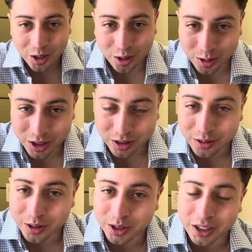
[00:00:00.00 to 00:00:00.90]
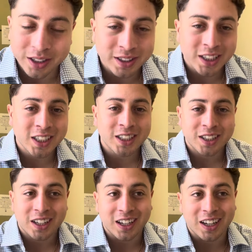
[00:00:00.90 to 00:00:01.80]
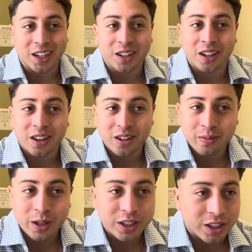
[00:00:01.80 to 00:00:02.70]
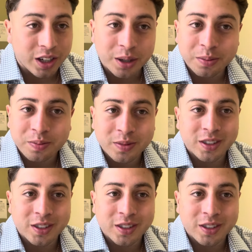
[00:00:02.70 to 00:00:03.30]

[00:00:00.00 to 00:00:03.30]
hotel floor and I love my job.